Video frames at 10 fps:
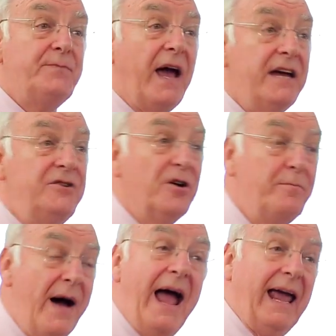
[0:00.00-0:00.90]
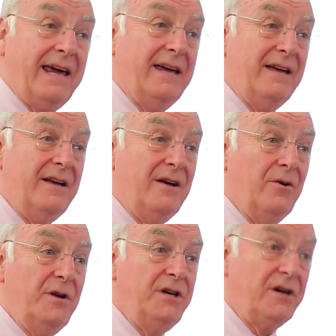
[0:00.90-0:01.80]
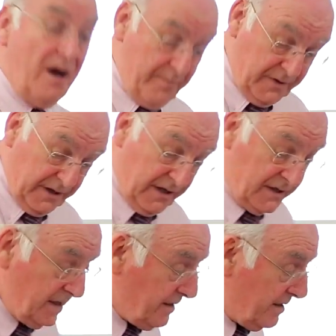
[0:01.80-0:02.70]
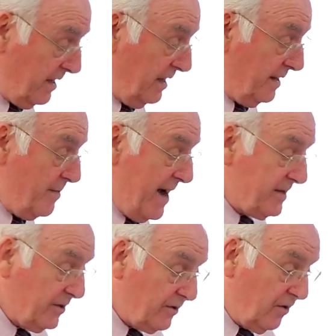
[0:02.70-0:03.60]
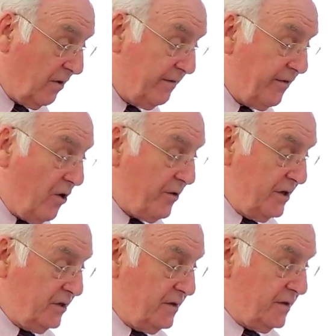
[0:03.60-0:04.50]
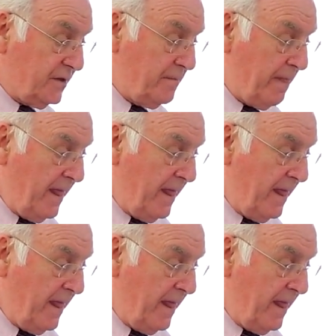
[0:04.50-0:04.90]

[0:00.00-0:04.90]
behind your back when you come to consider the matter of origins.